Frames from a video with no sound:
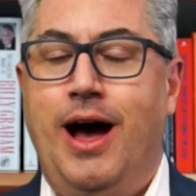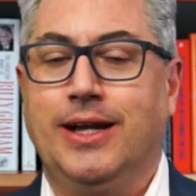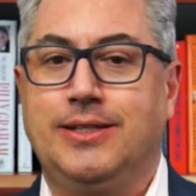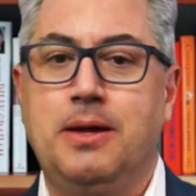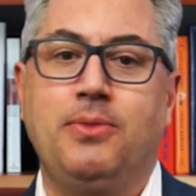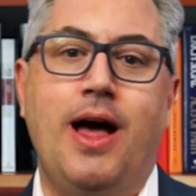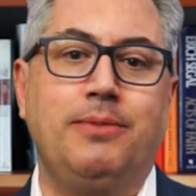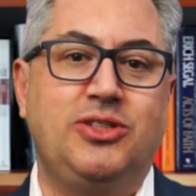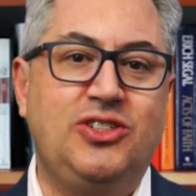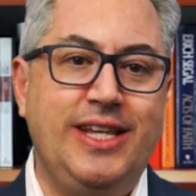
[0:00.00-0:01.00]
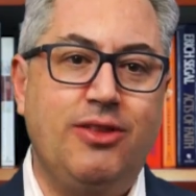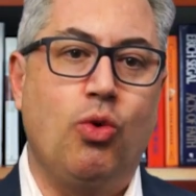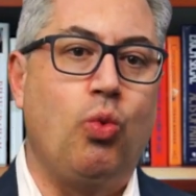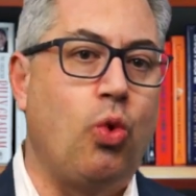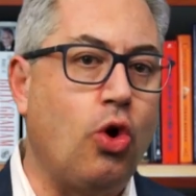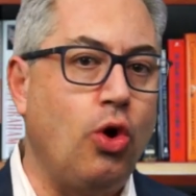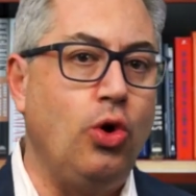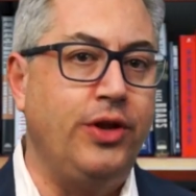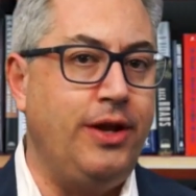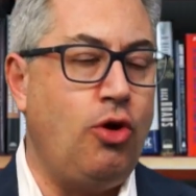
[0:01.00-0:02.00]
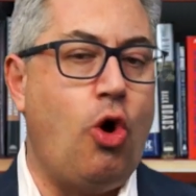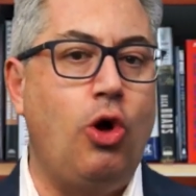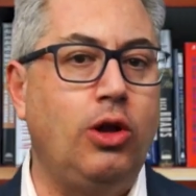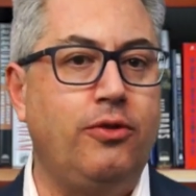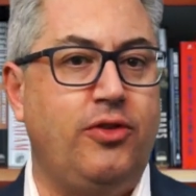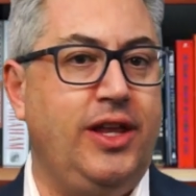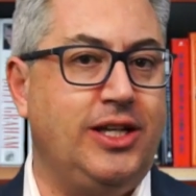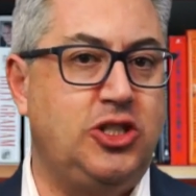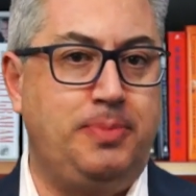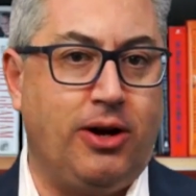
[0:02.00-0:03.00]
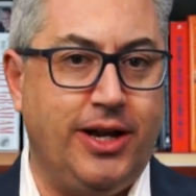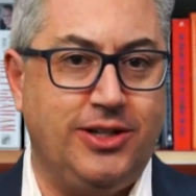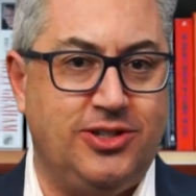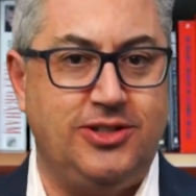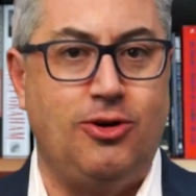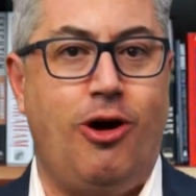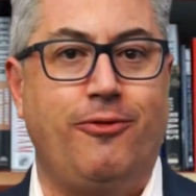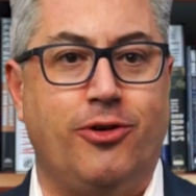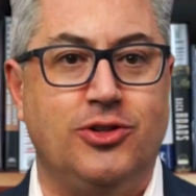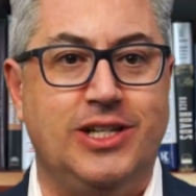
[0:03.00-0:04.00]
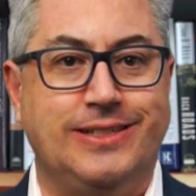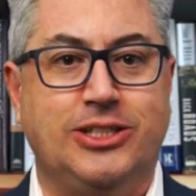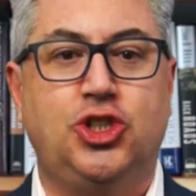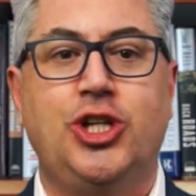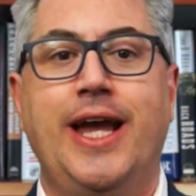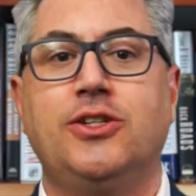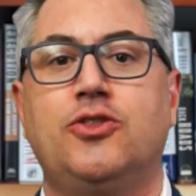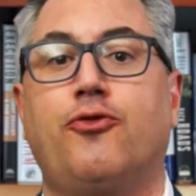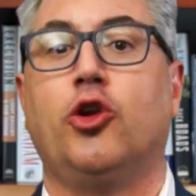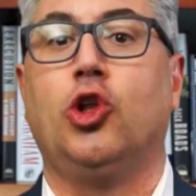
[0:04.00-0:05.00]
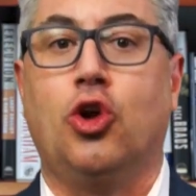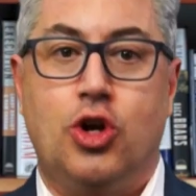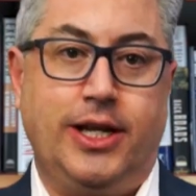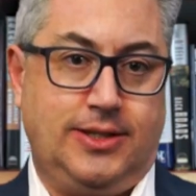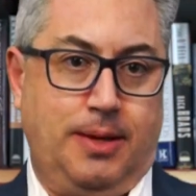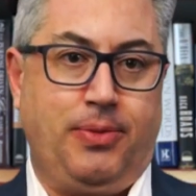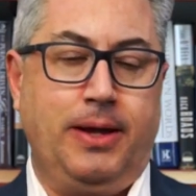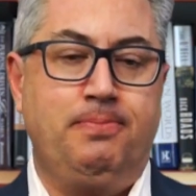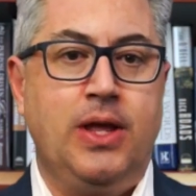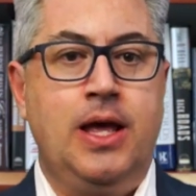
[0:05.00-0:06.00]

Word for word: I sometimes see the world and all of the experiences it offers as a chance for learning something.